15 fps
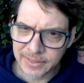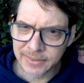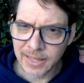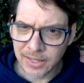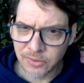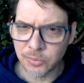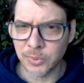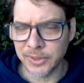
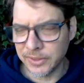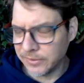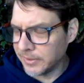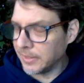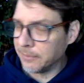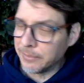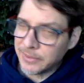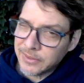That's what he's
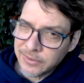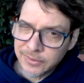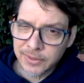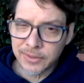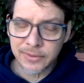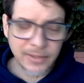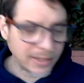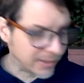saying. But these
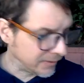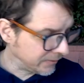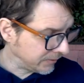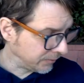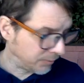other guys,